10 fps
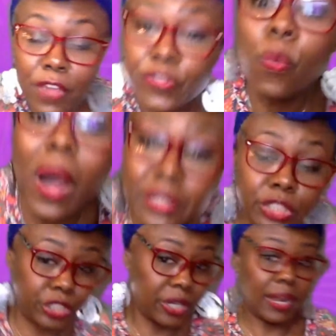if you
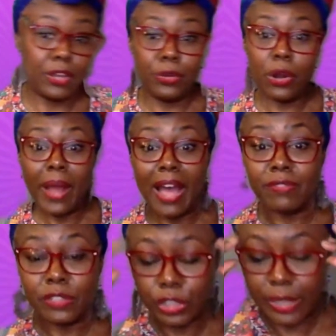want to share. Now, you
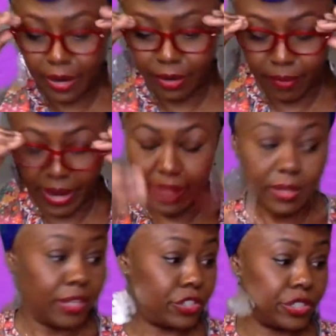don't have to share,
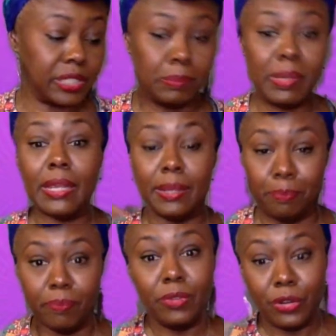right? It's just
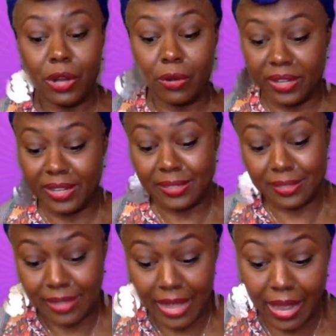me,
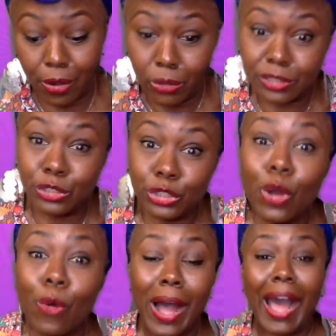because I host the
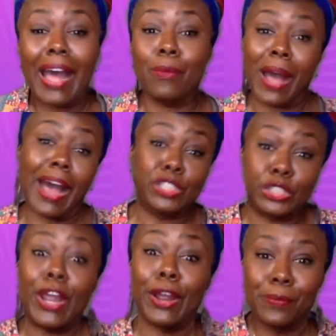show. I
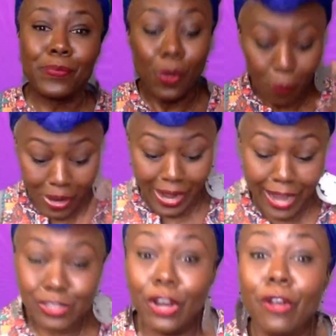share what
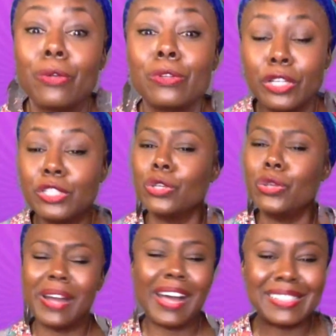I journal just so you
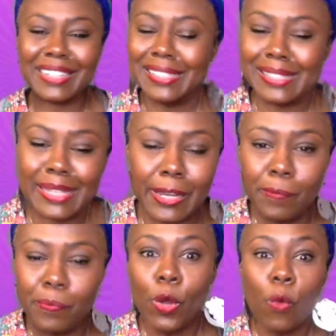guys can see
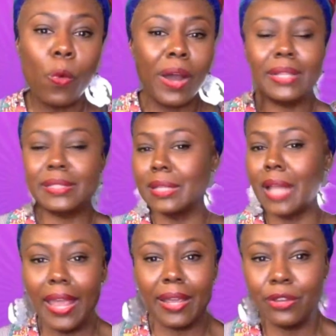what it's like.